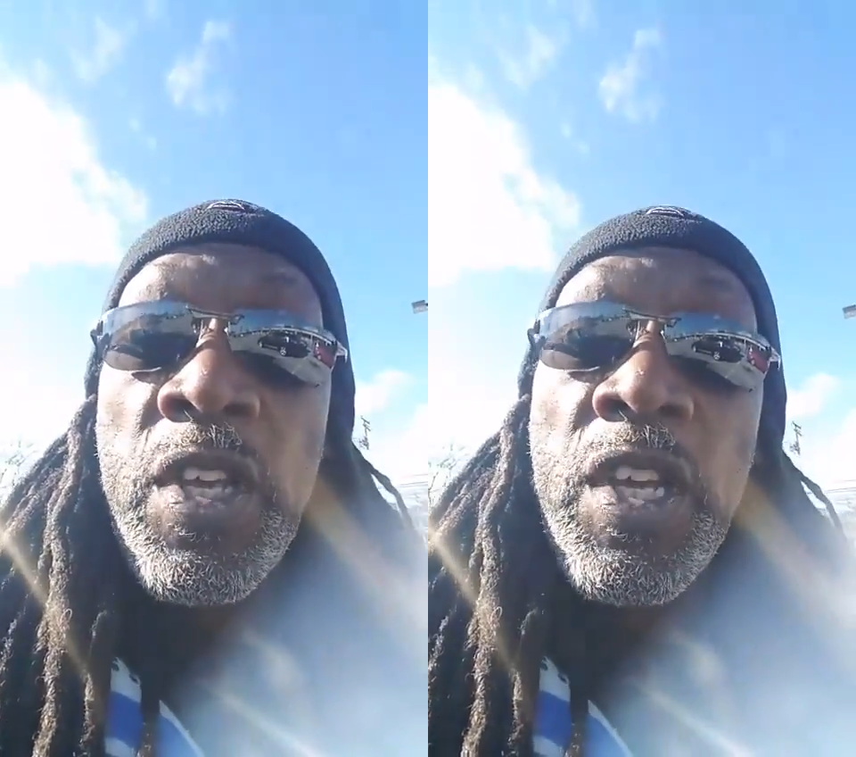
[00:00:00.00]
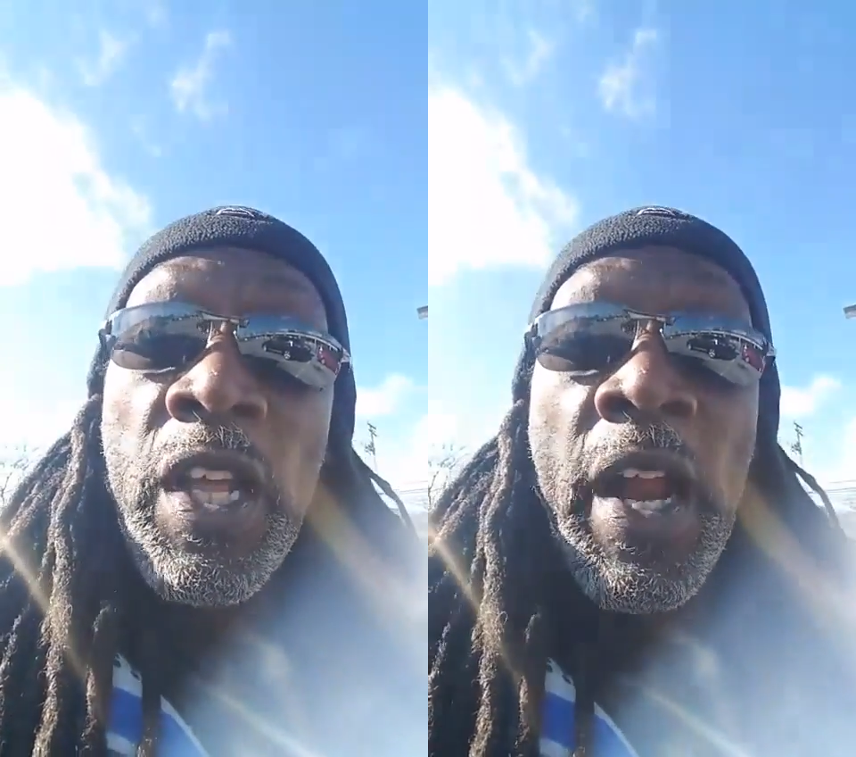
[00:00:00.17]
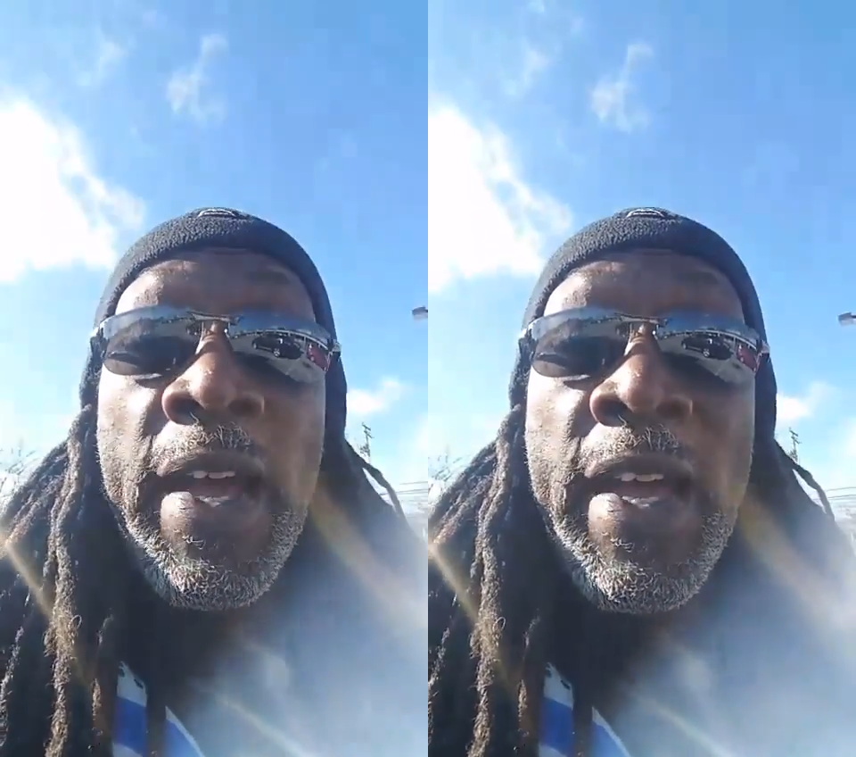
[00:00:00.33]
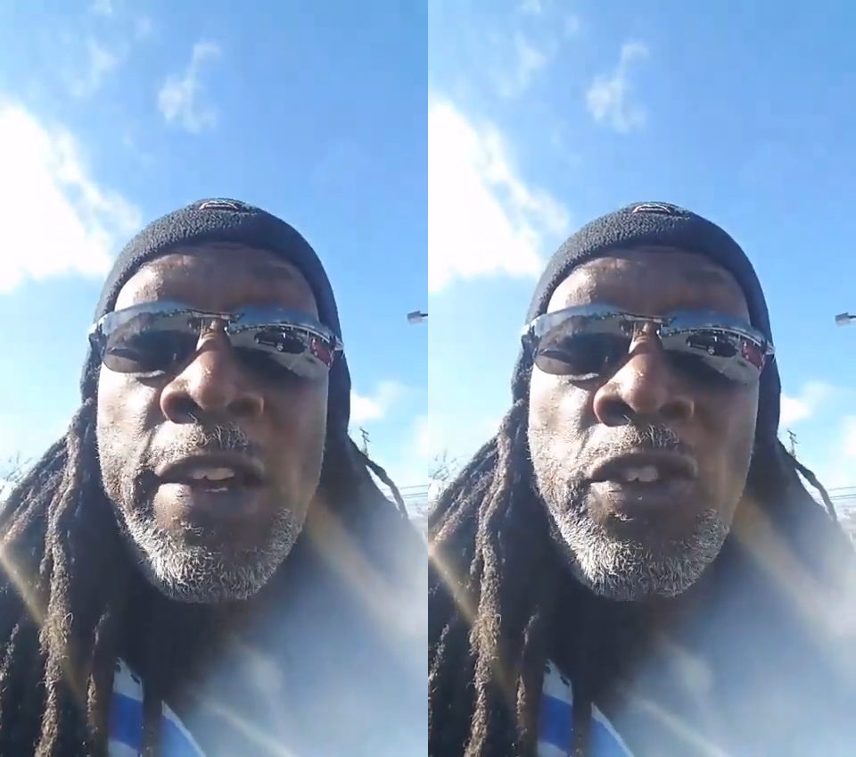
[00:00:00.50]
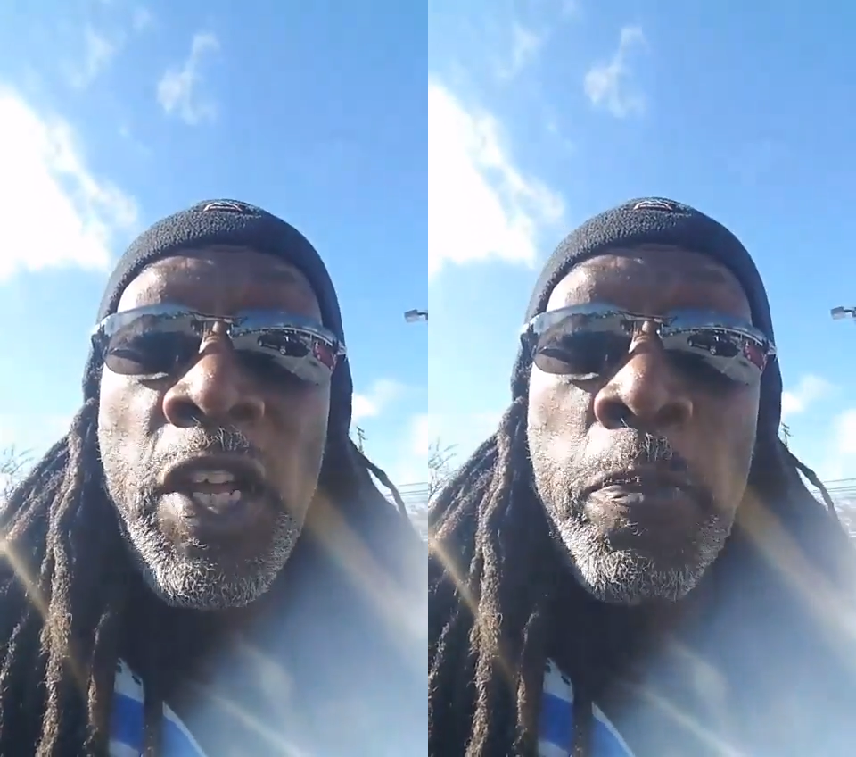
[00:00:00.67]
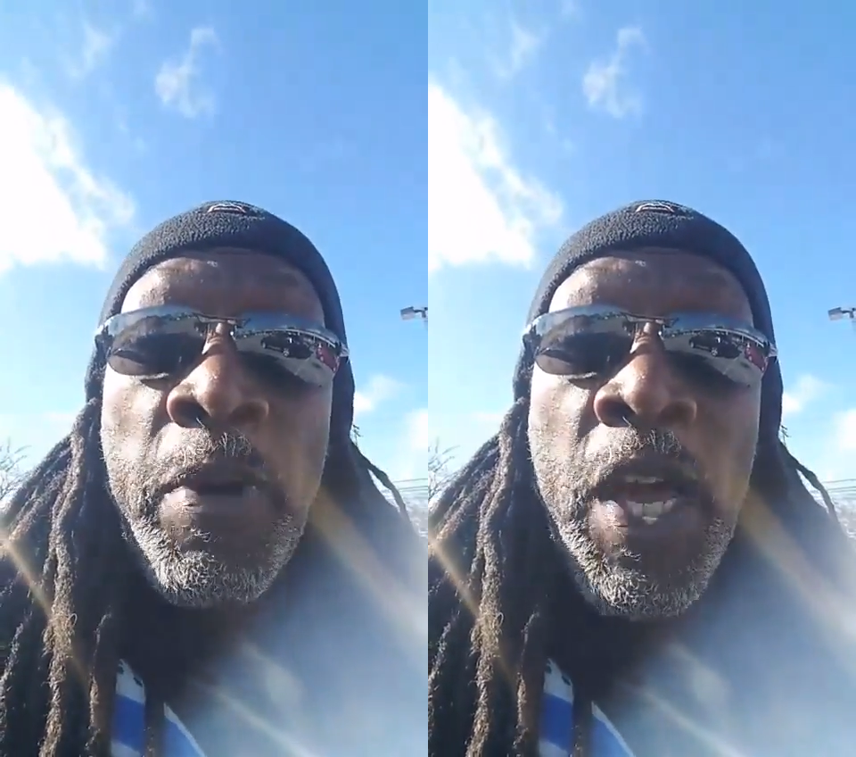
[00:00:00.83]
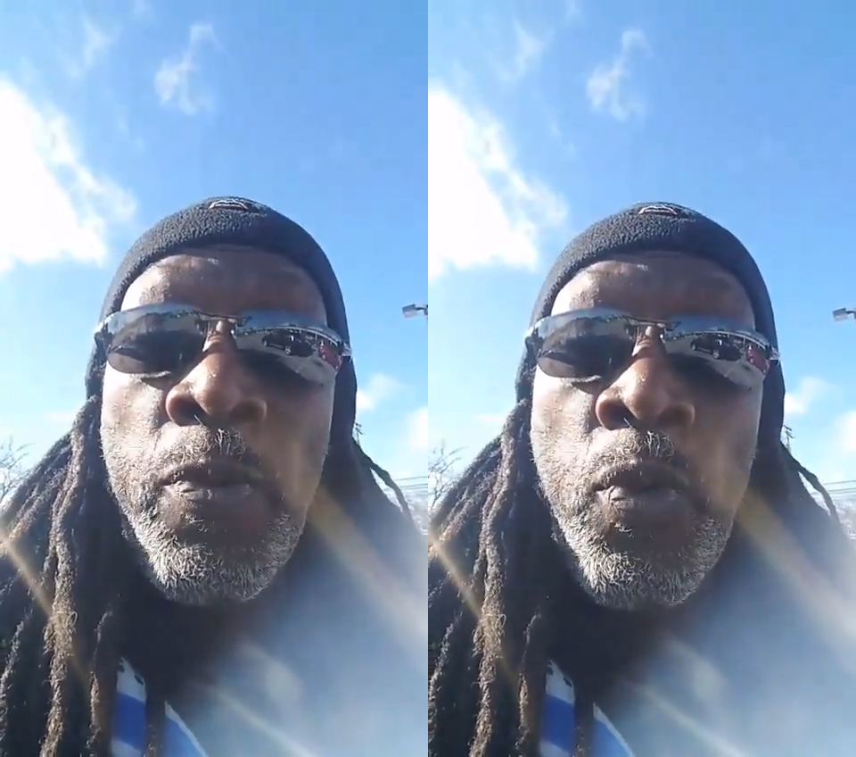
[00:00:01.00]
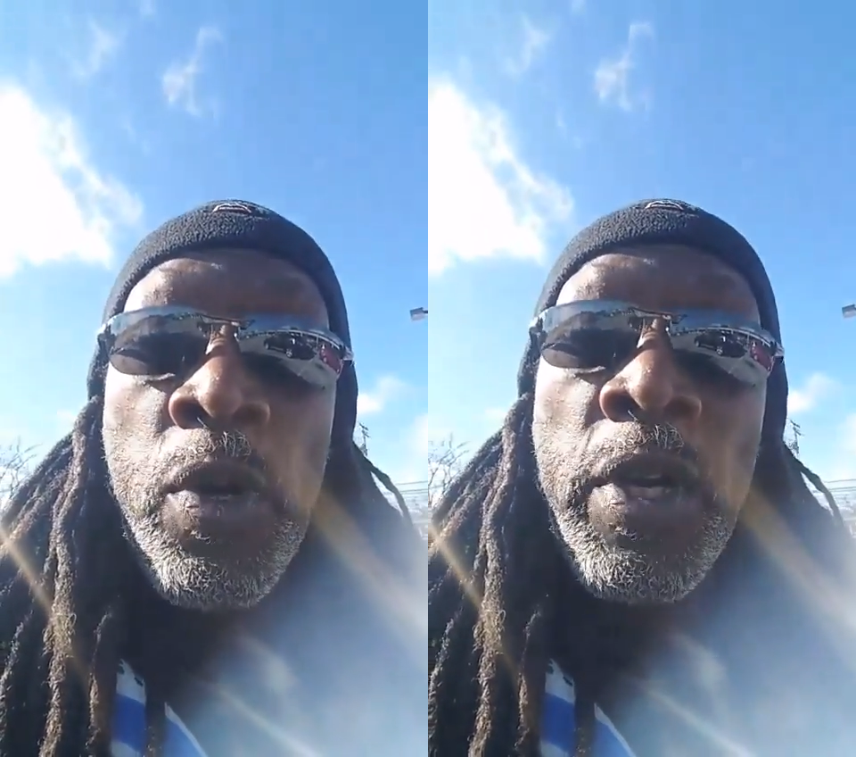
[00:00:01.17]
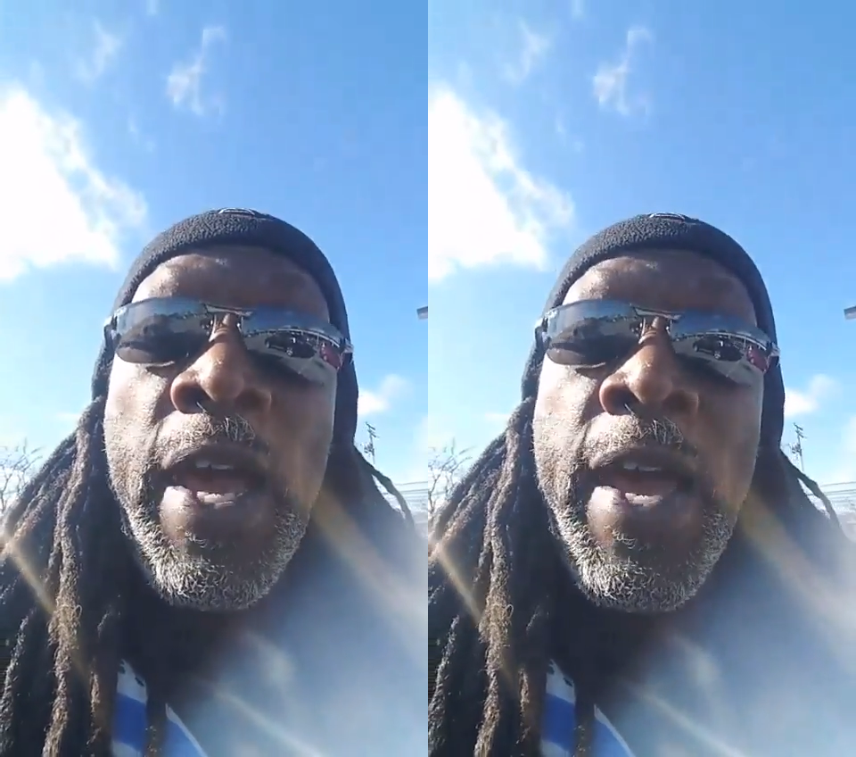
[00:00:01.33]
and I hand you that
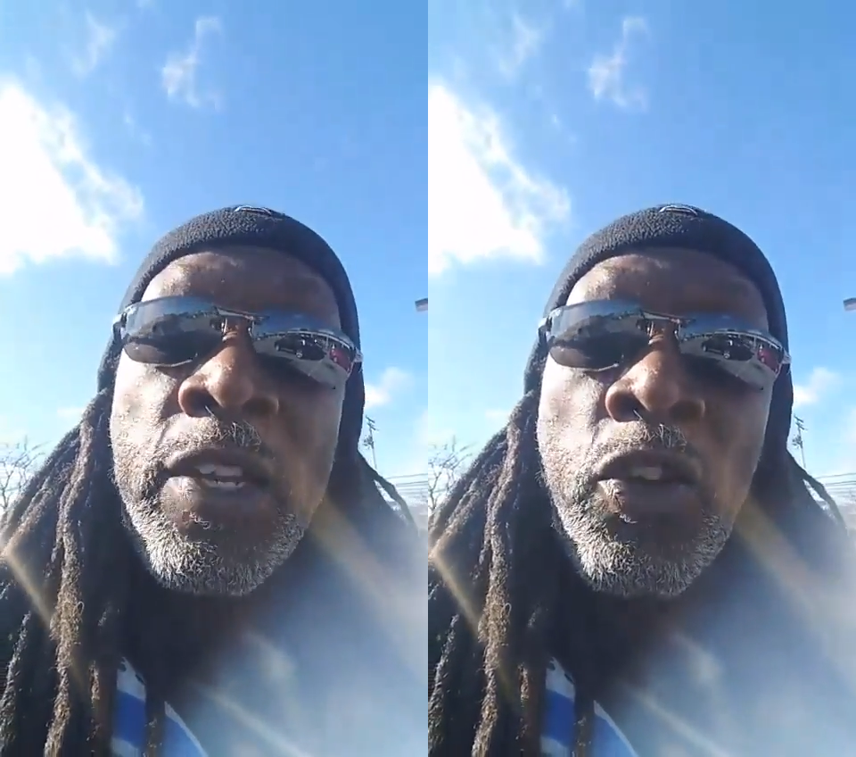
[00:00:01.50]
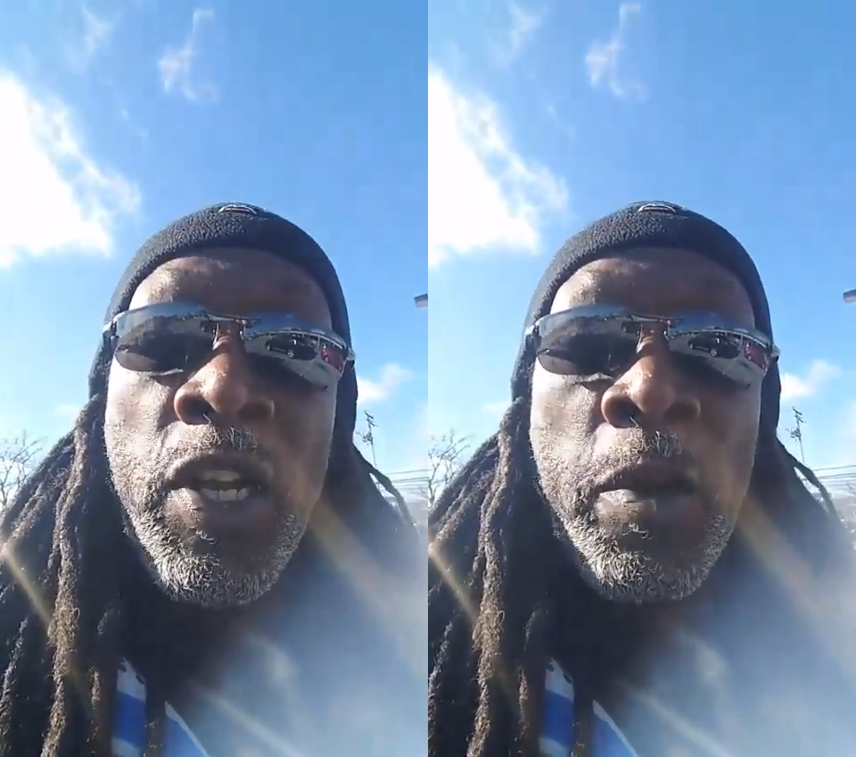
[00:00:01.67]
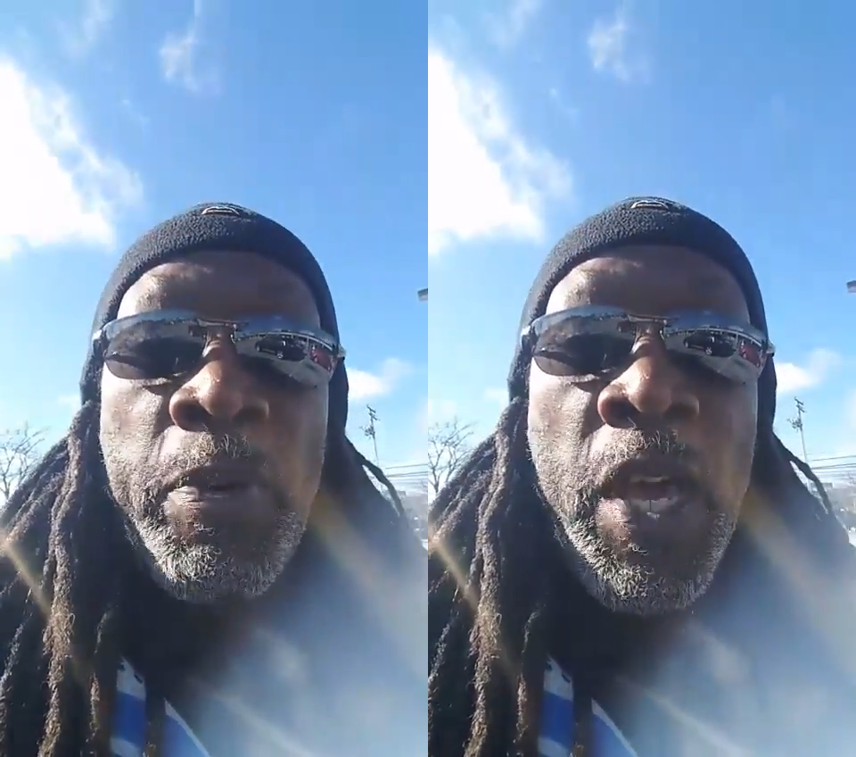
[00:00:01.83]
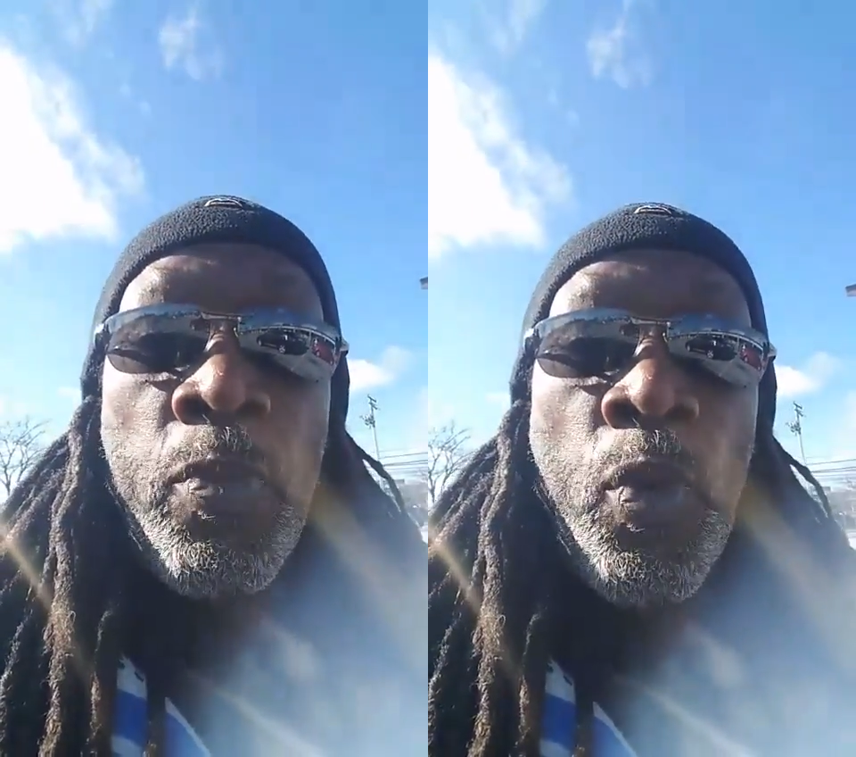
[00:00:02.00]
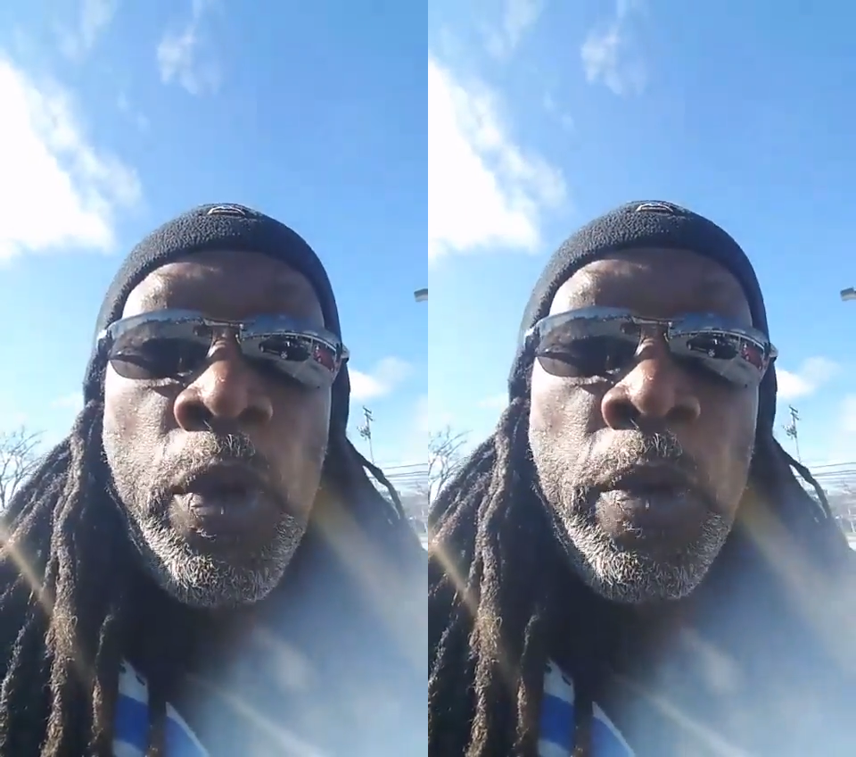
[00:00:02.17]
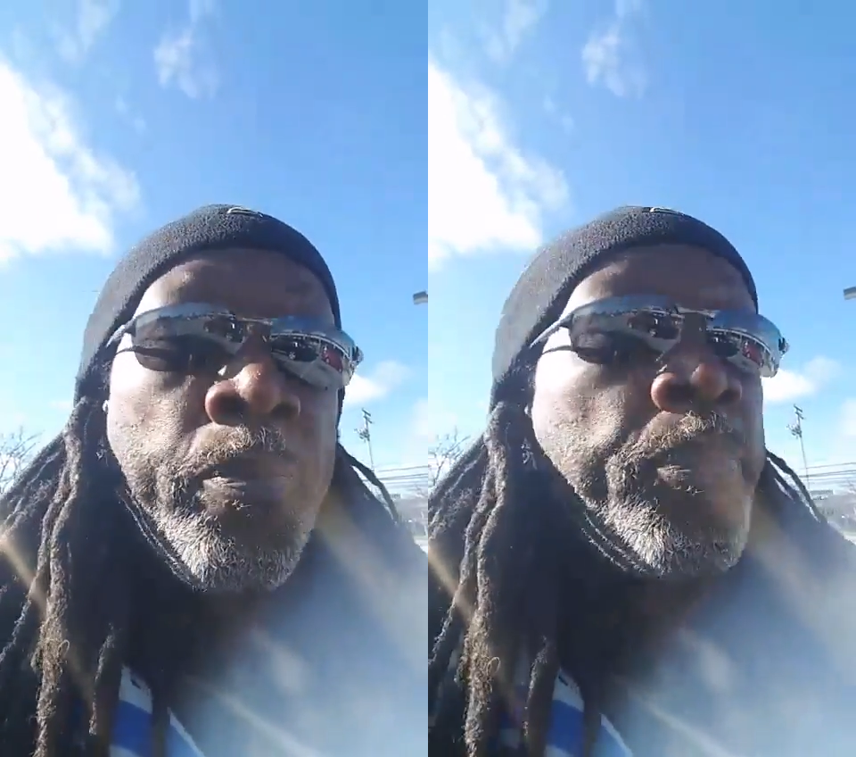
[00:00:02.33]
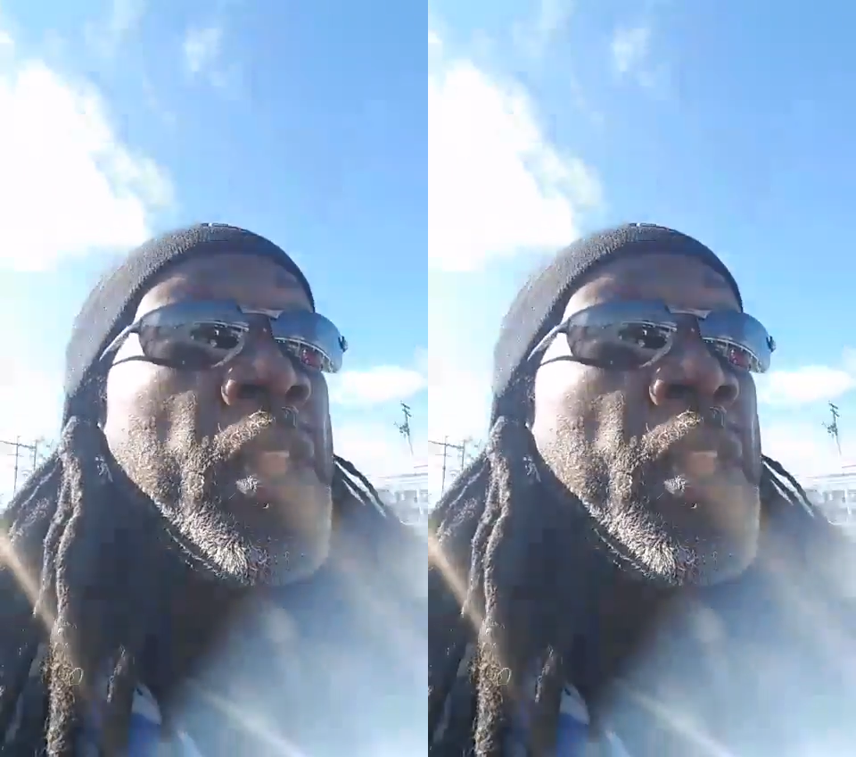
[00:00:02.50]
paperwork, act on that paperwork.